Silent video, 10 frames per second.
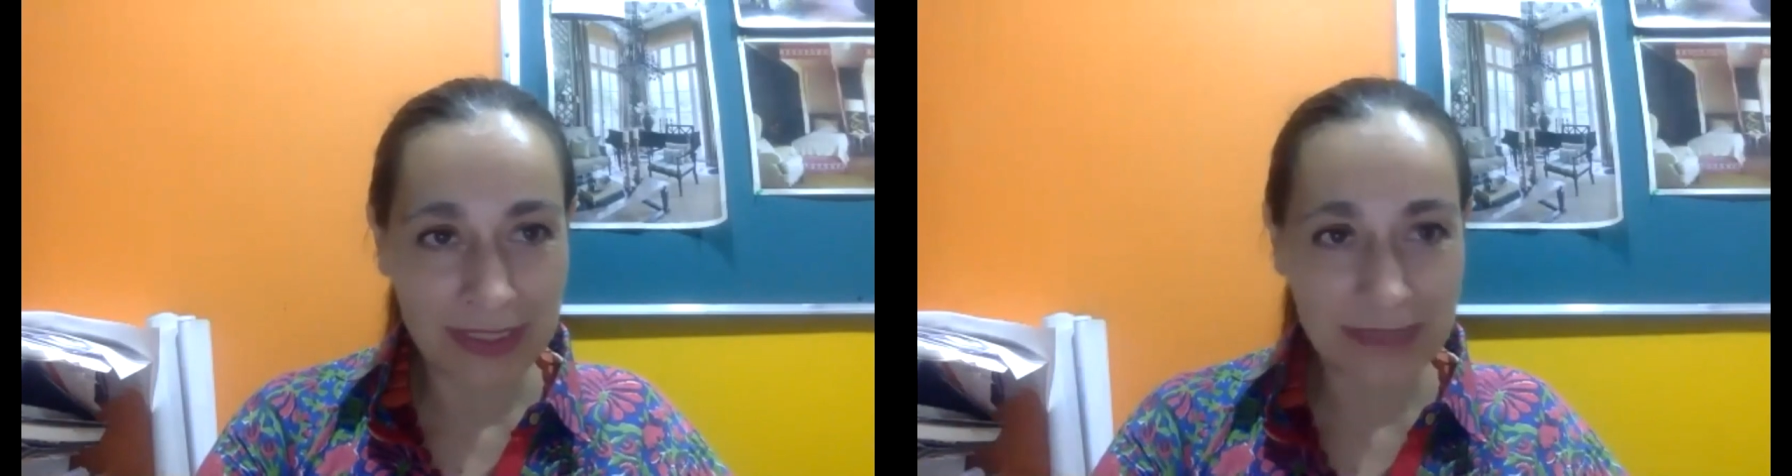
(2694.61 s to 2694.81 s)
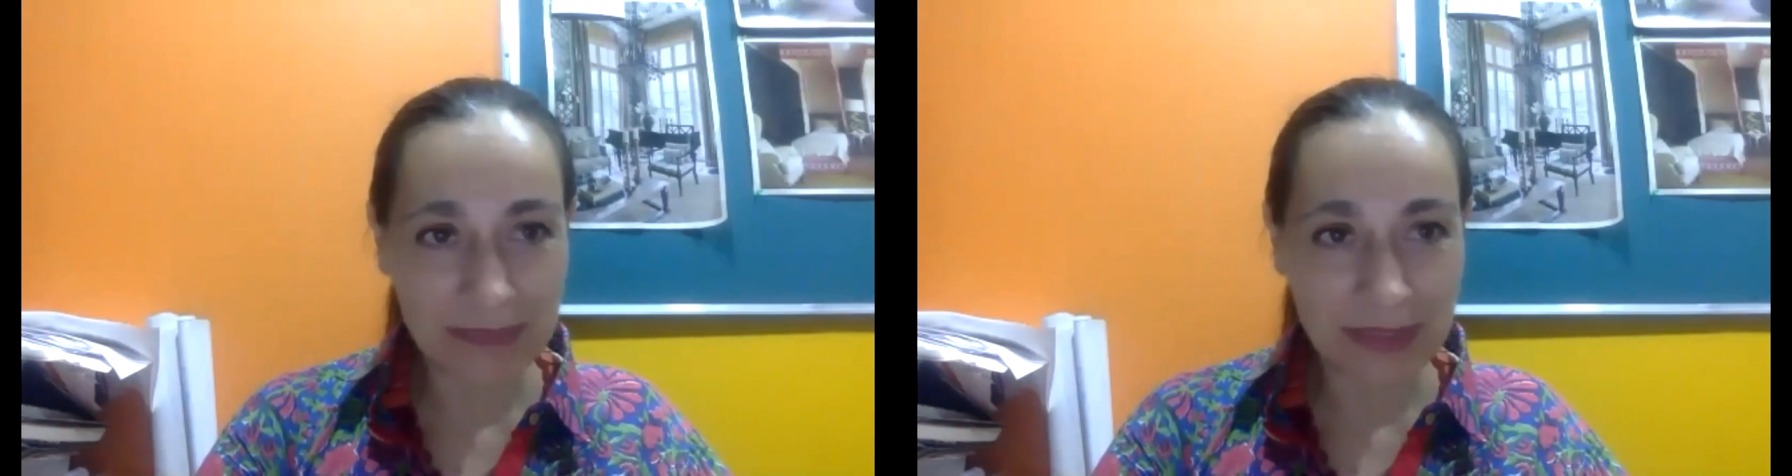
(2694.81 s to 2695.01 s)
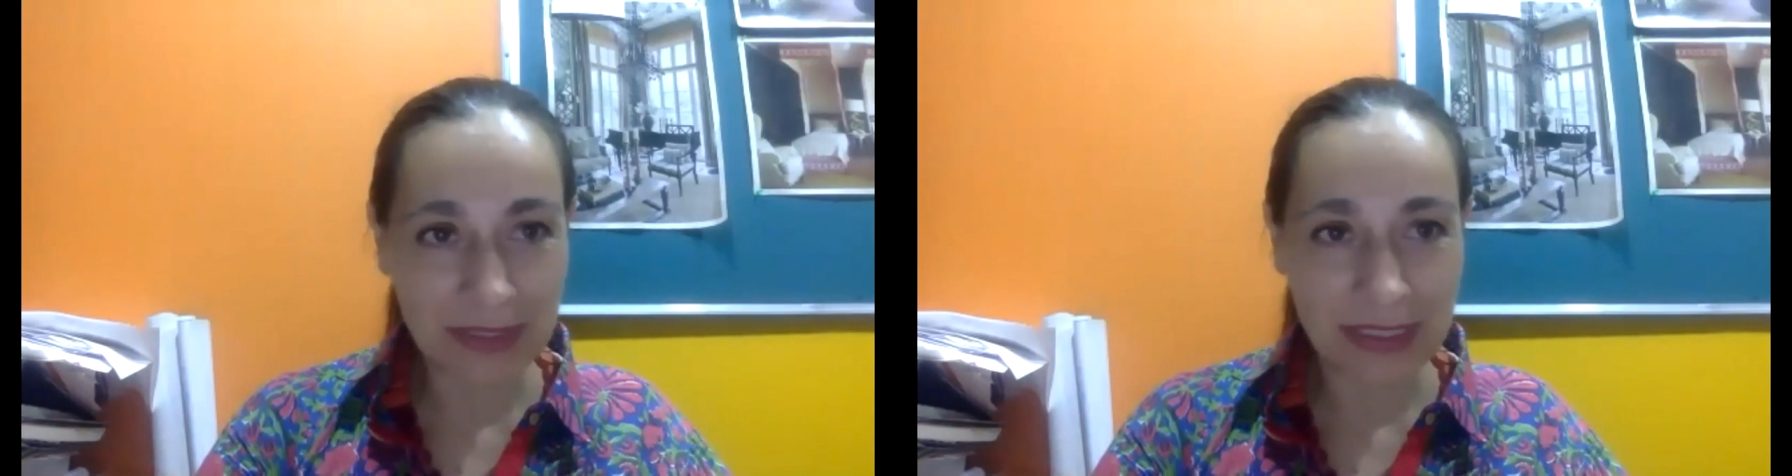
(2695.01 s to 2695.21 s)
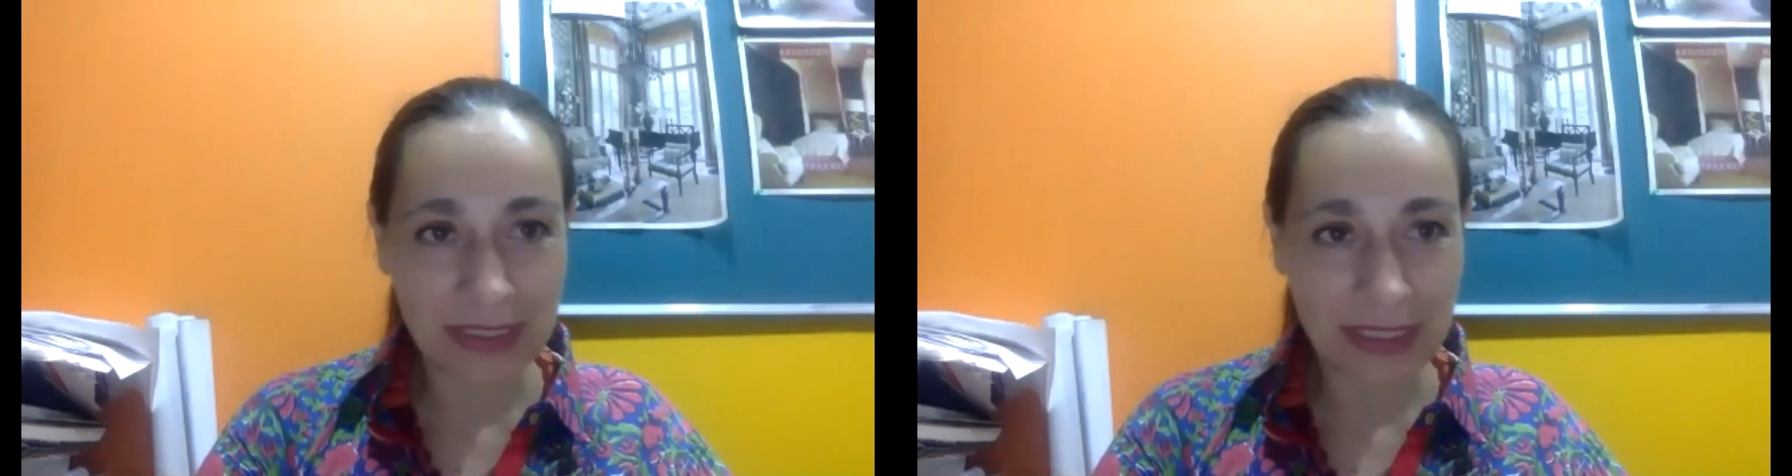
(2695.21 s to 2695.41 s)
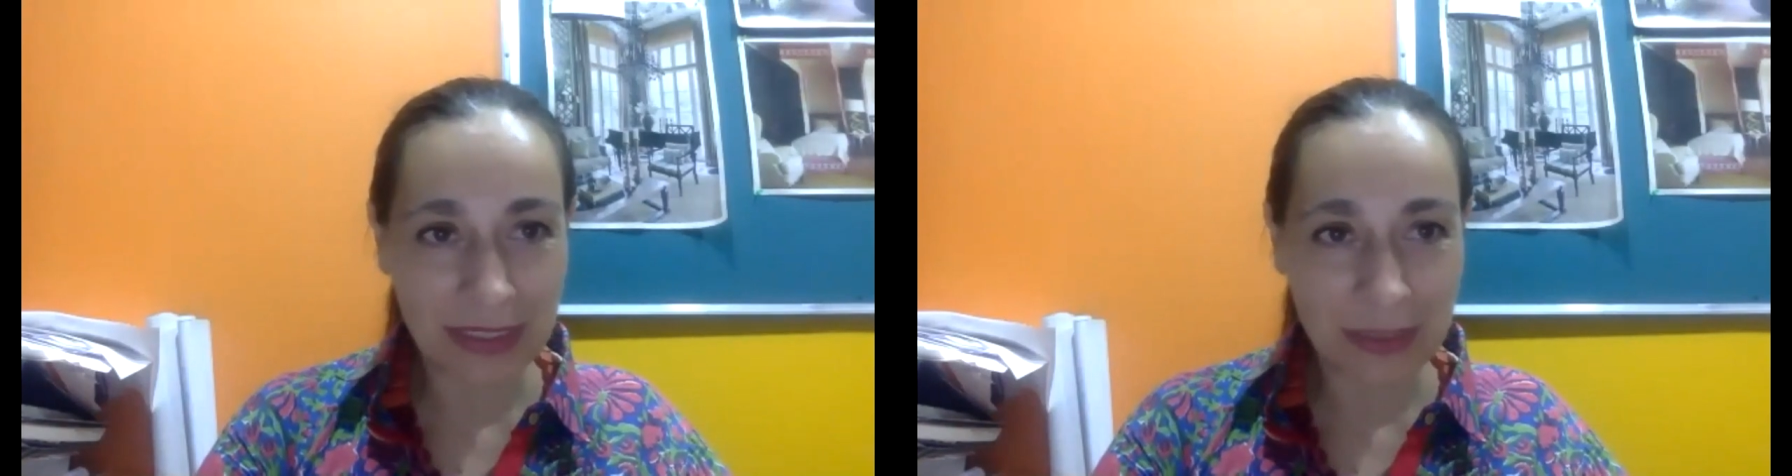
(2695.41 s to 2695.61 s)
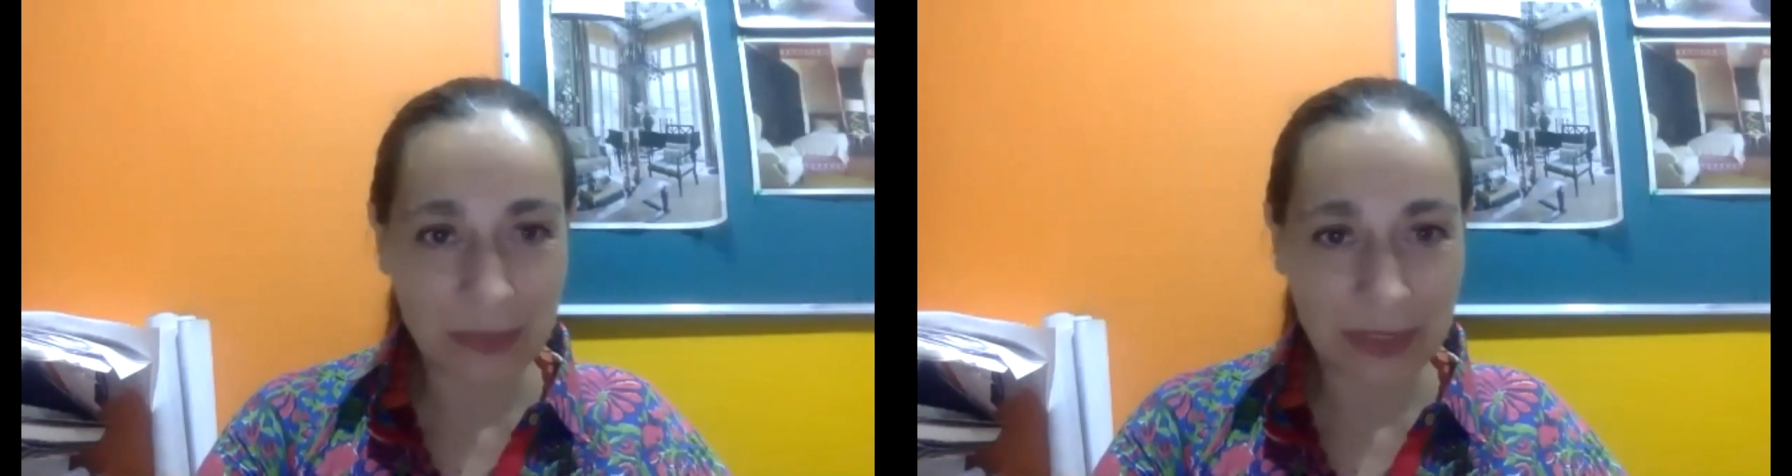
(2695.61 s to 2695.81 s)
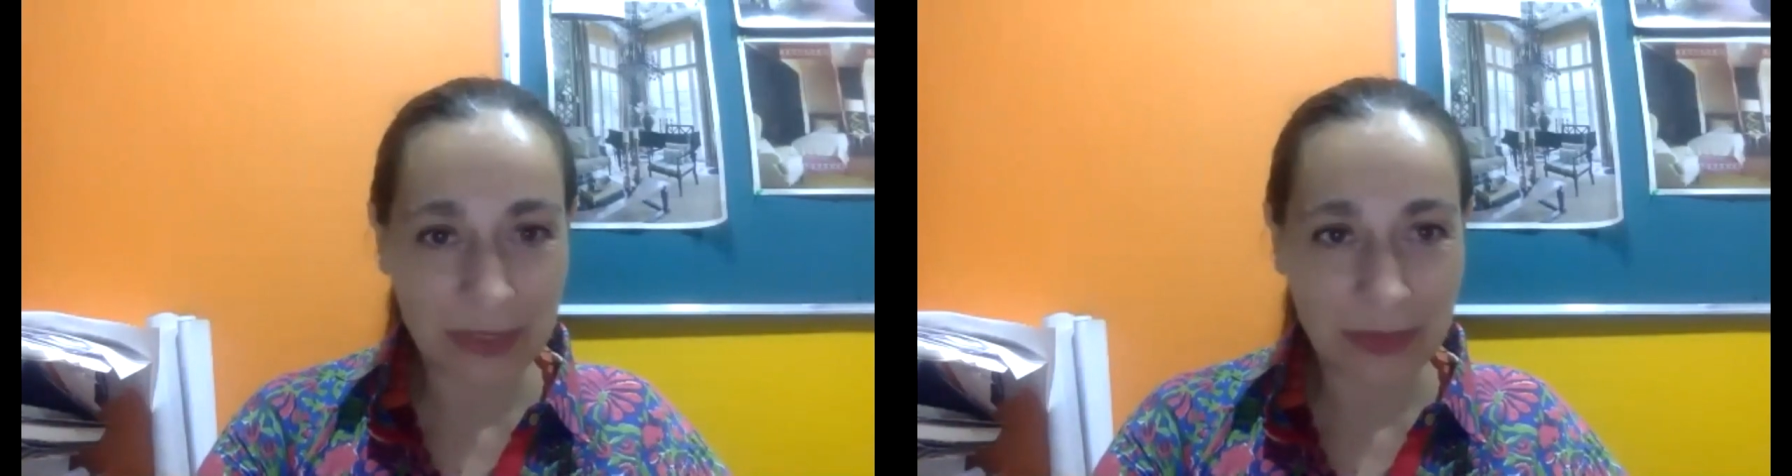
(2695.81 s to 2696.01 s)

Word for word: in, in, in any way,